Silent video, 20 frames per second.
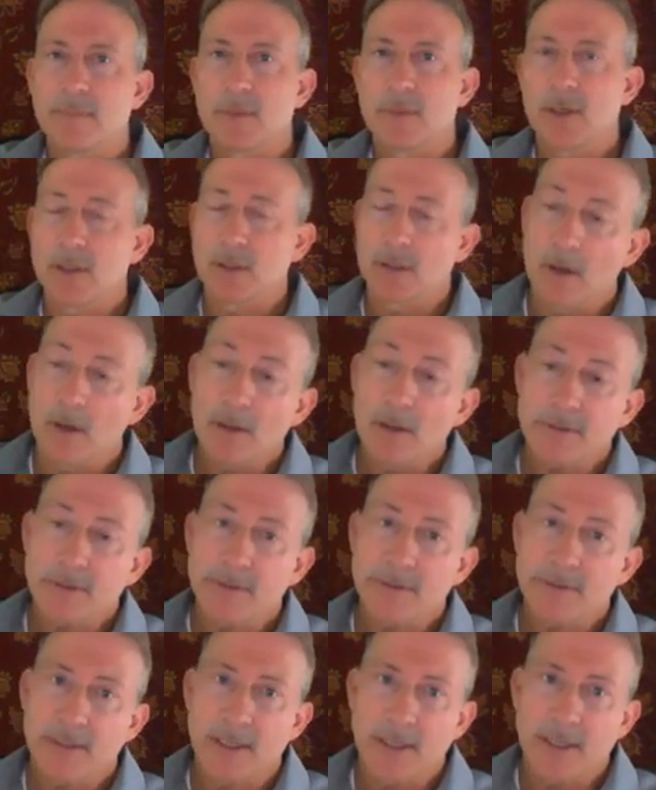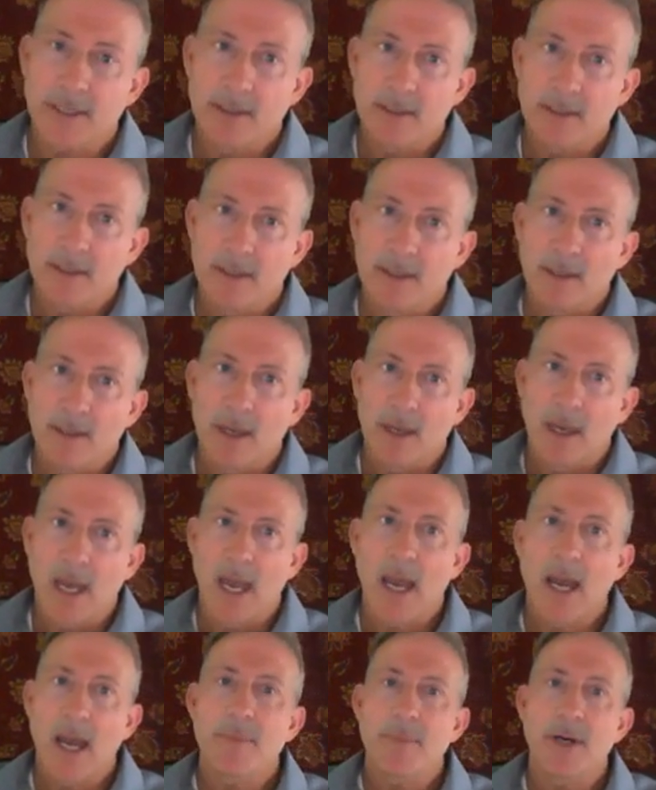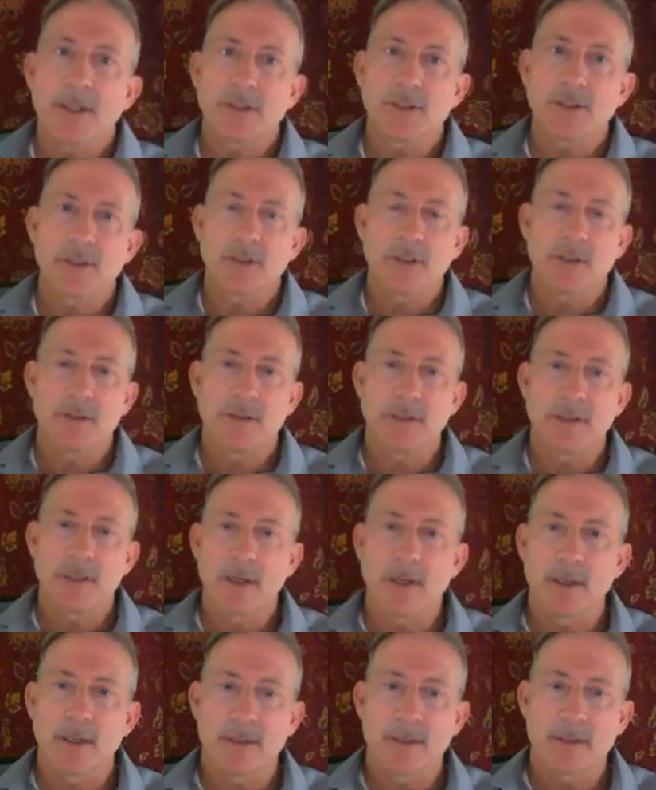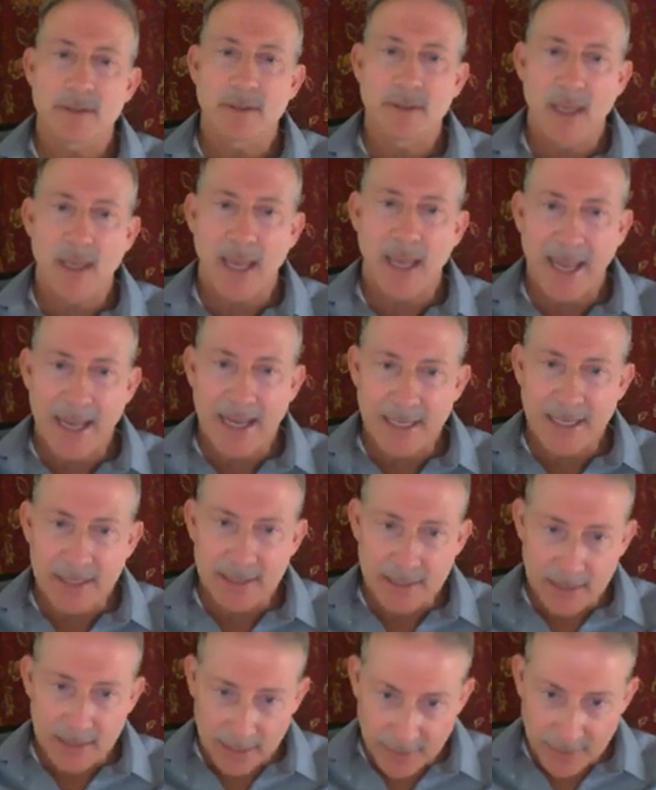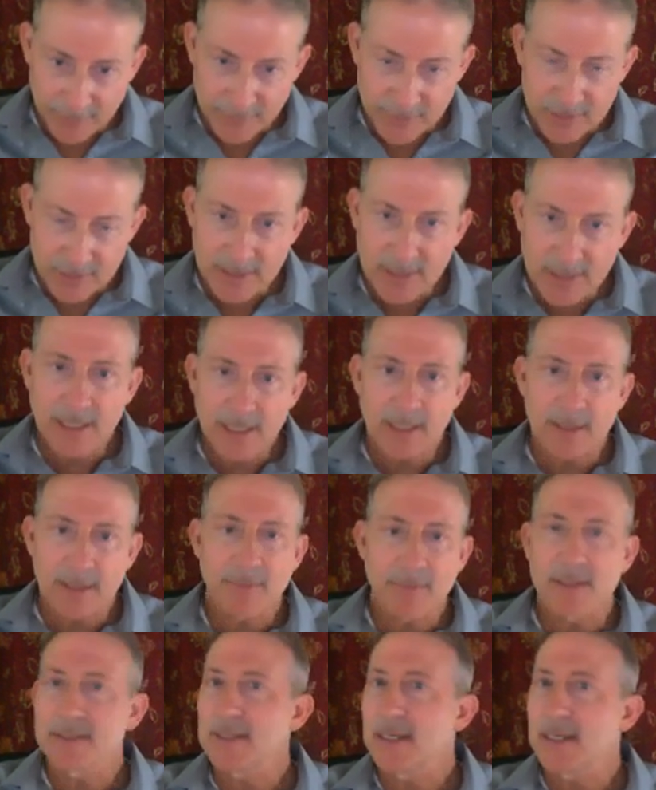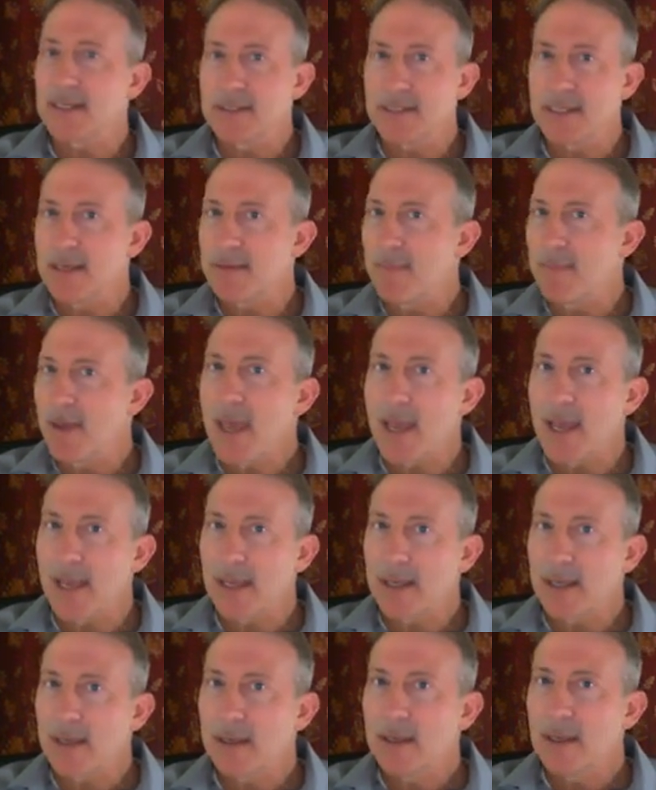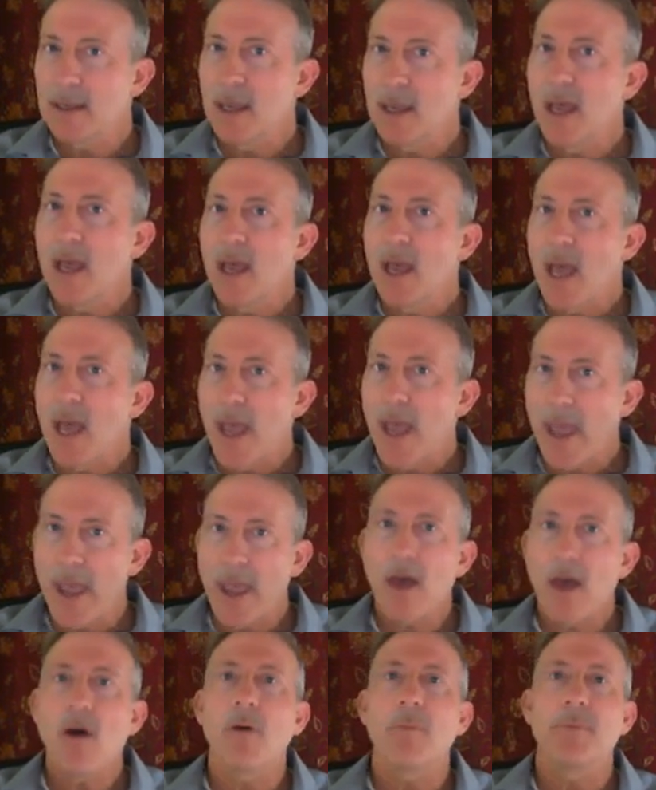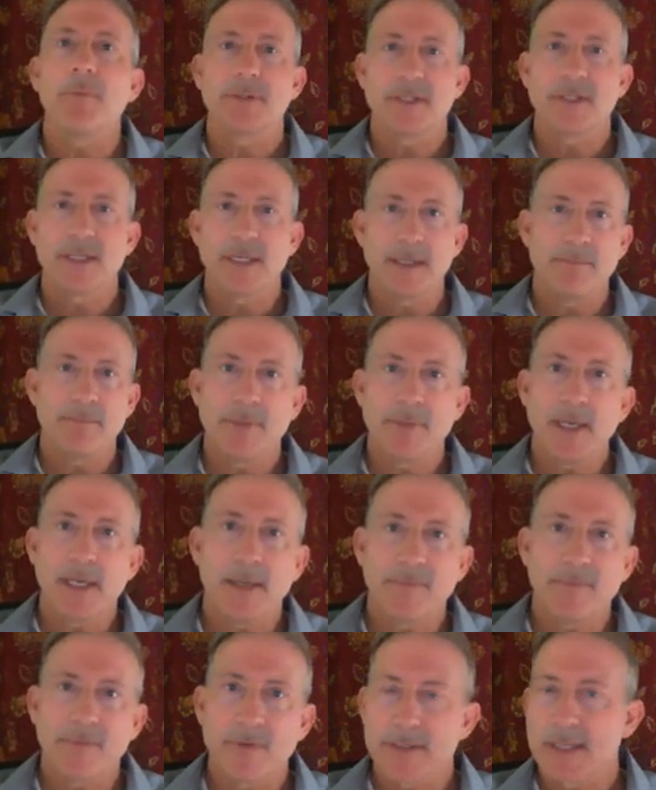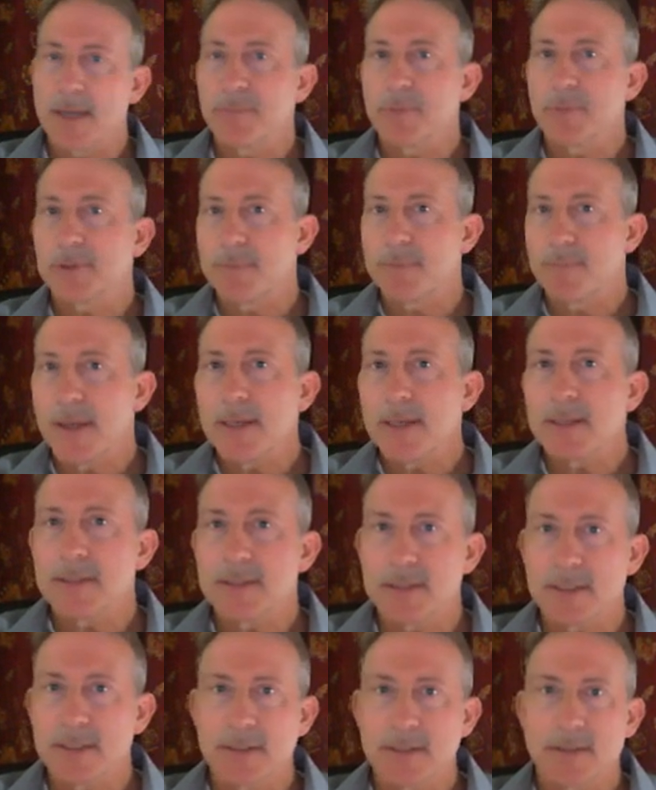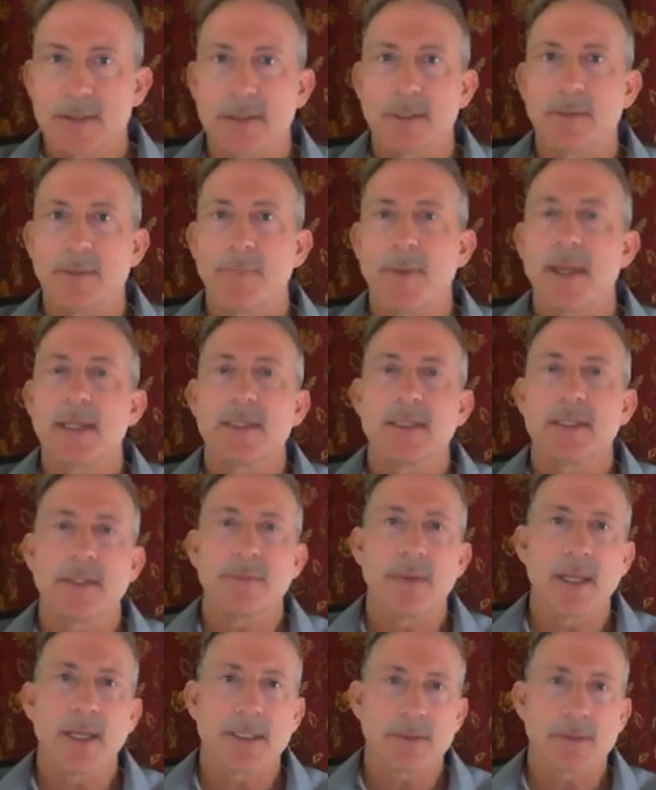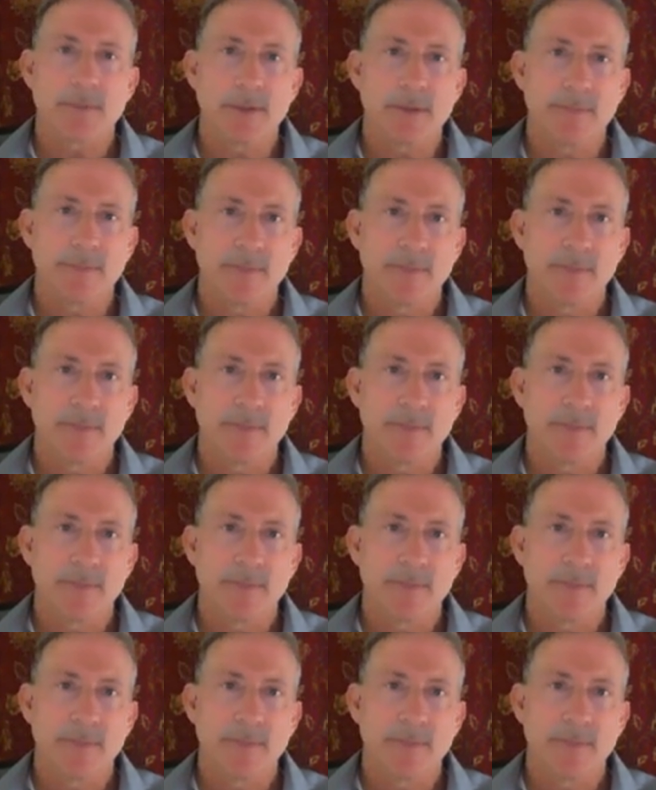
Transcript: You could also say, how much does a given team, let's say Team A, help Team B? For example, dependencies and dependency management.